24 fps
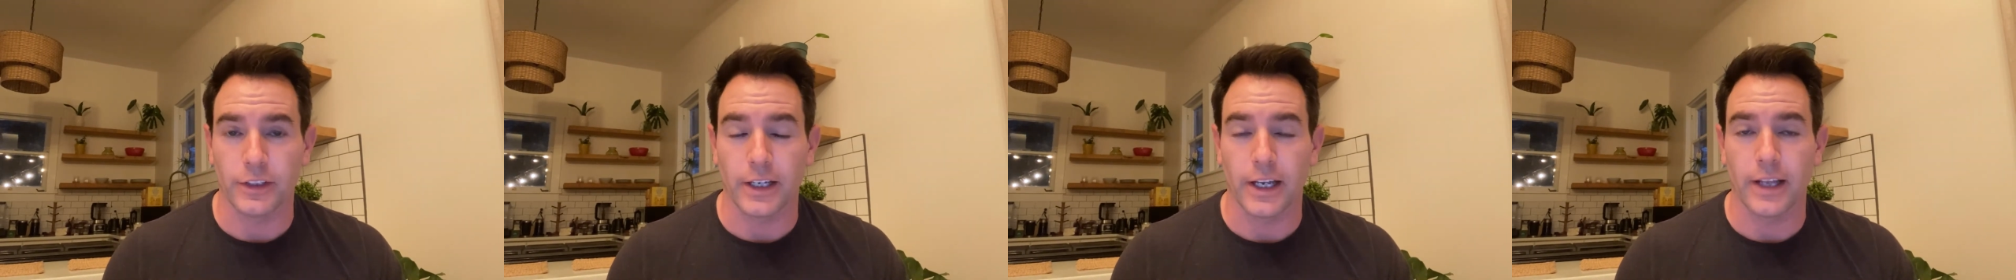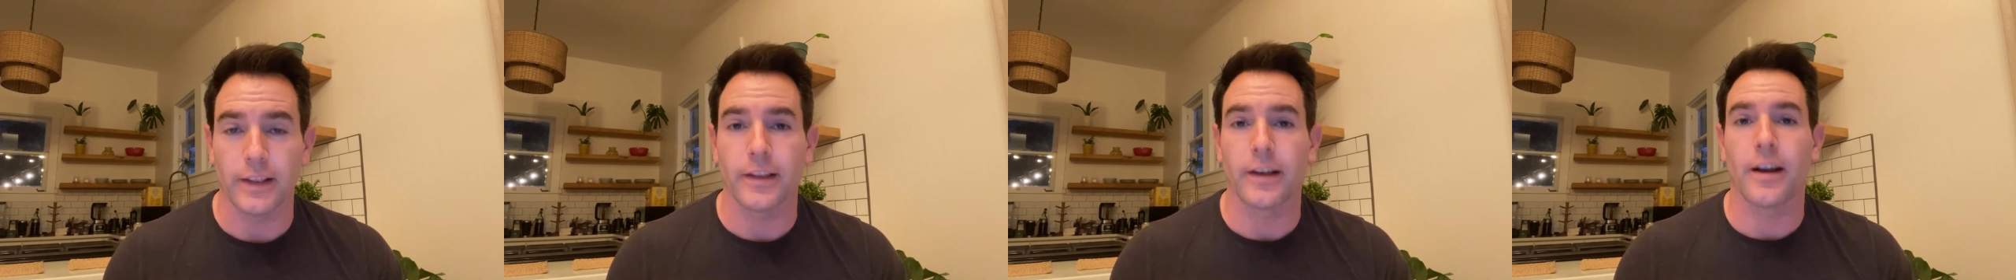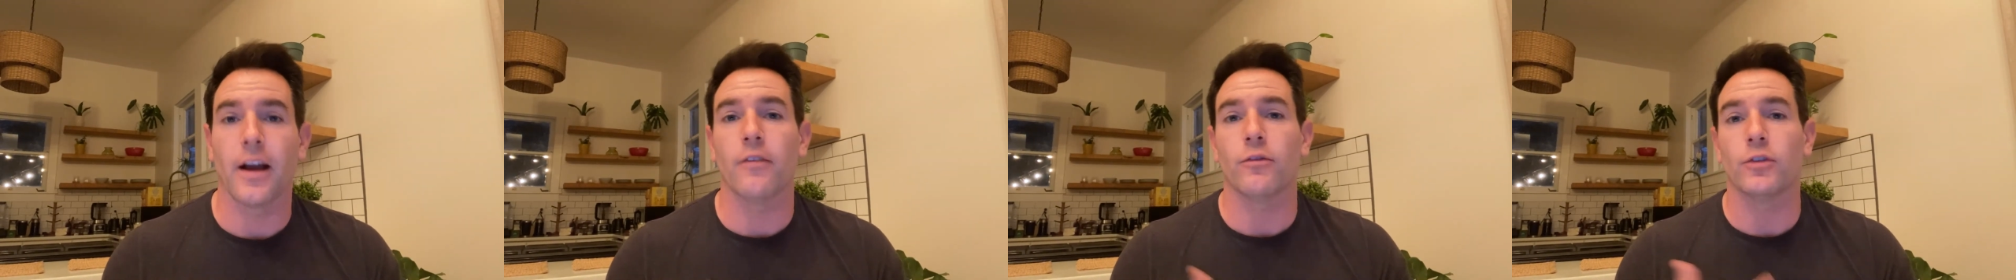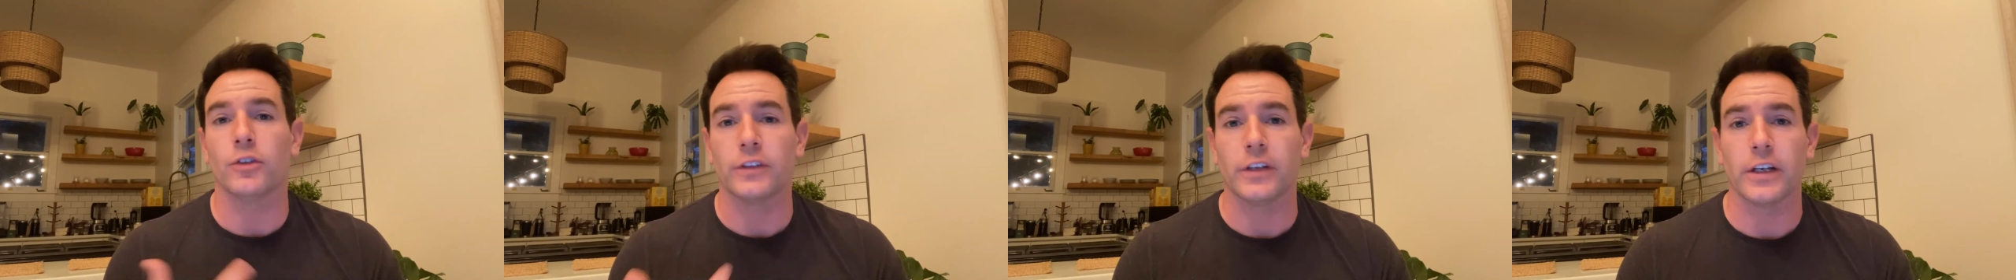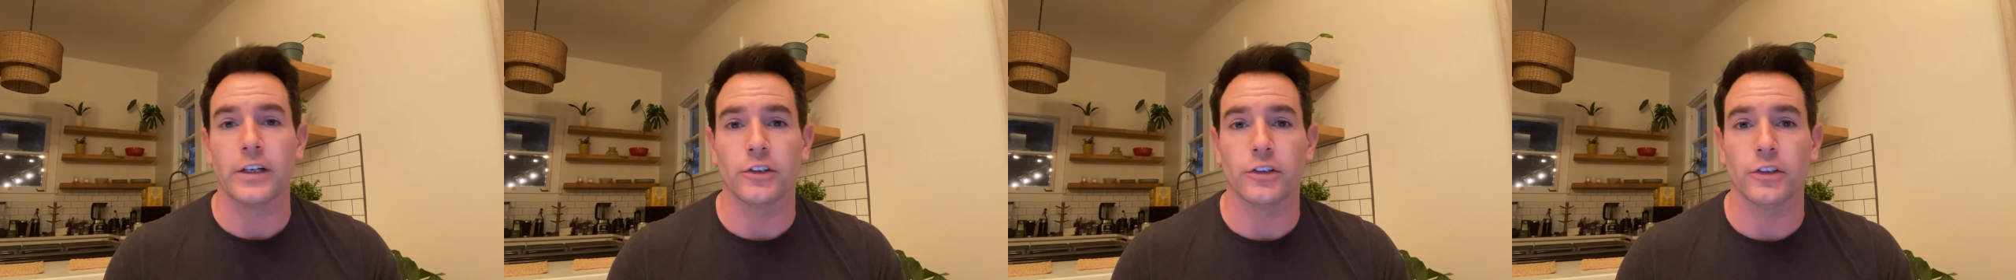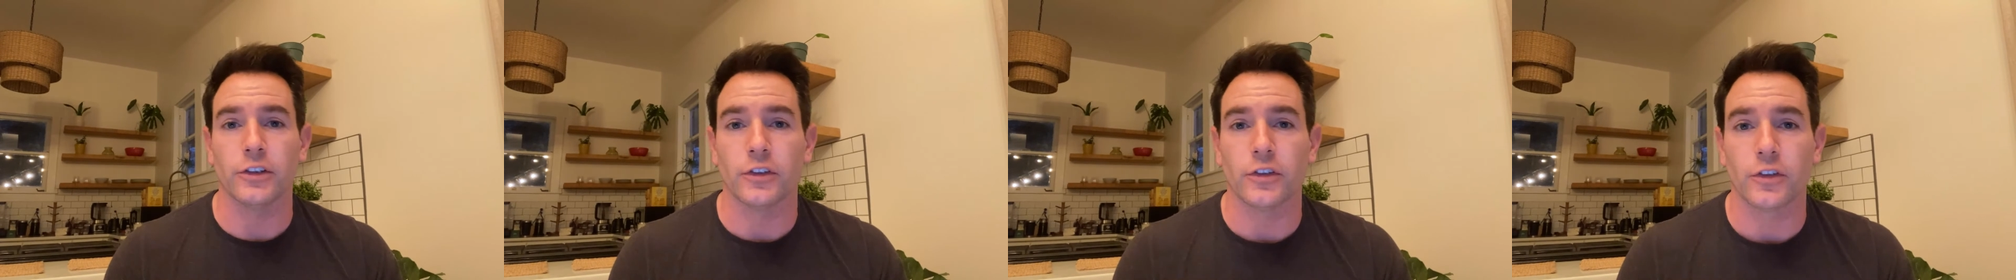to get the
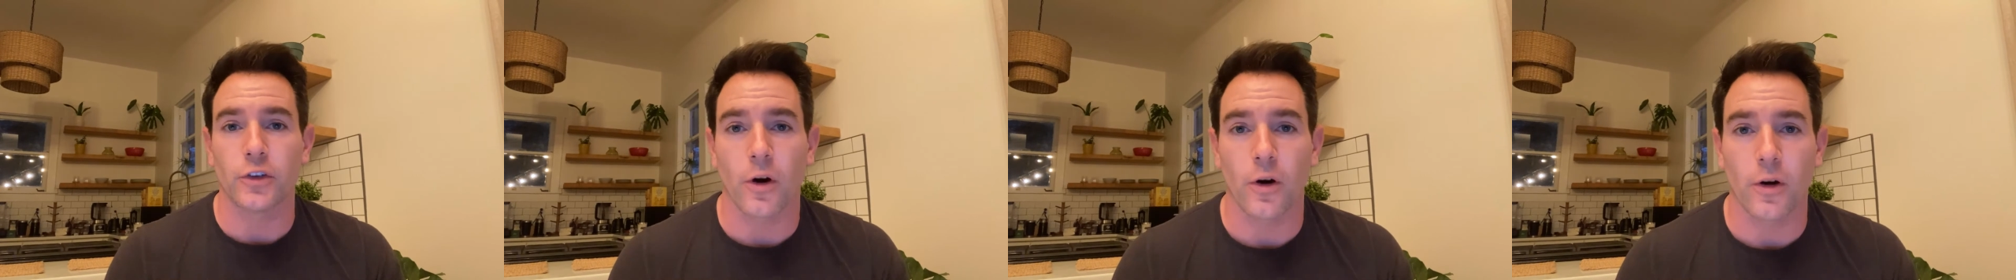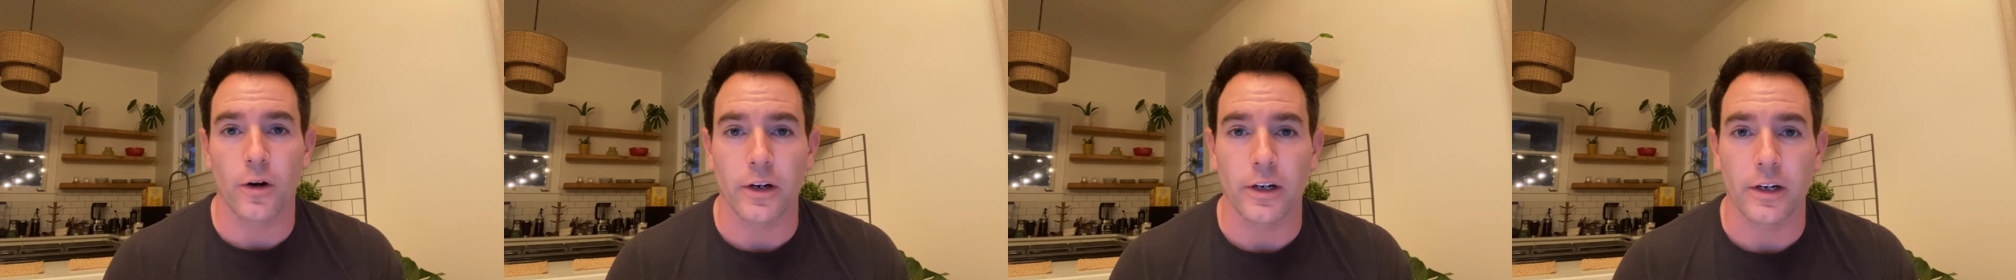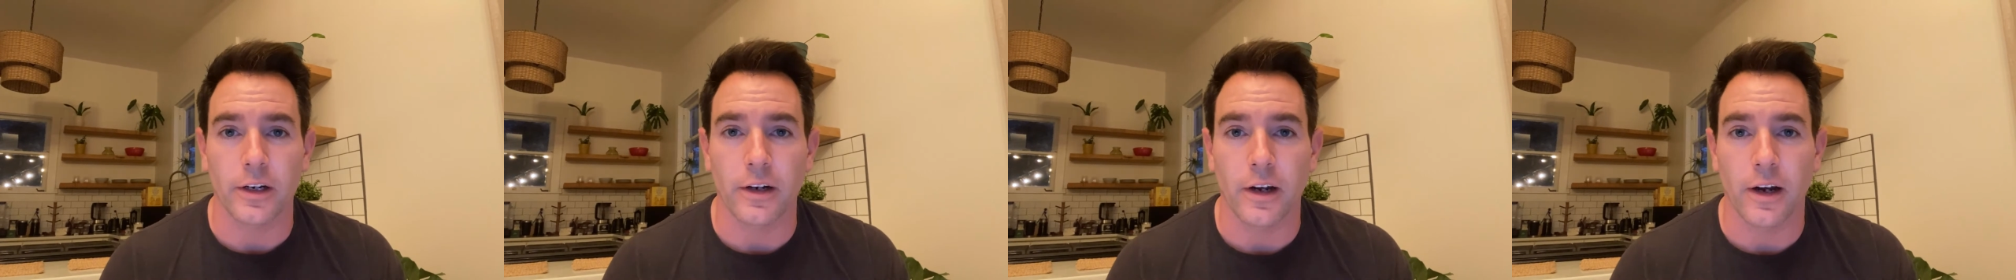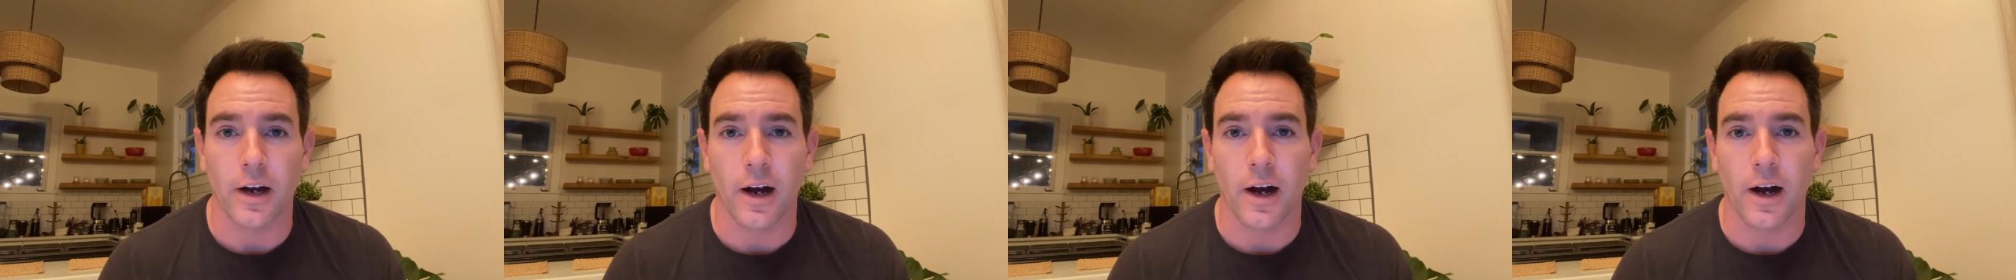conversation started